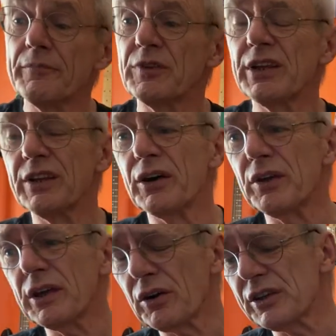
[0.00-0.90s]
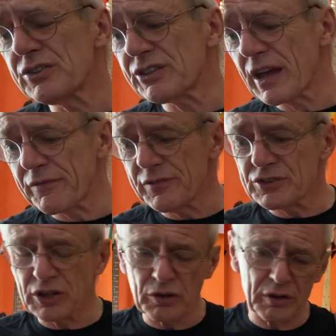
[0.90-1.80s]
You know, you got your
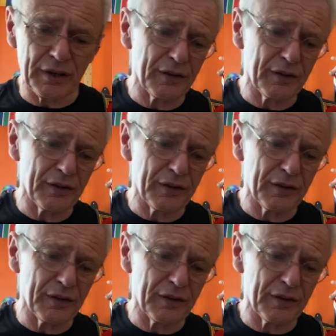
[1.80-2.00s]
sevenths, you got